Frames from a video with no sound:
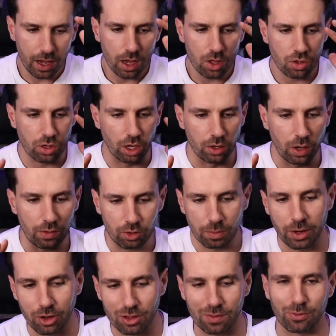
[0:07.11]
So I've got my
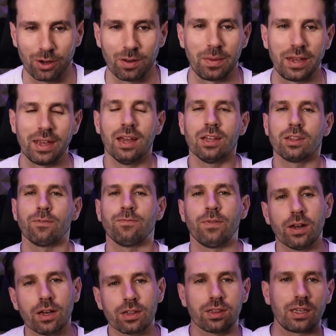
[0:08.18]
notes in front of me. The
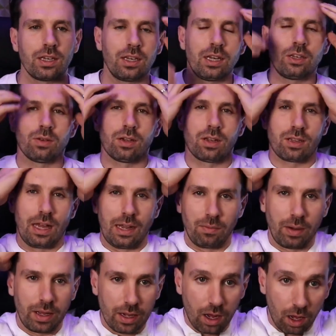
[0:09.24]
first thing you need to understand when
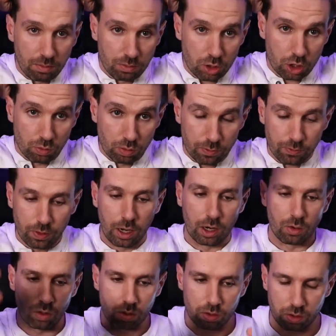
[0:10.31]
it comes to
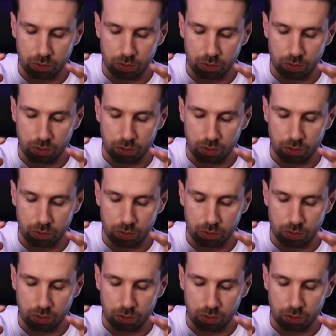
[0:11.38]
referral,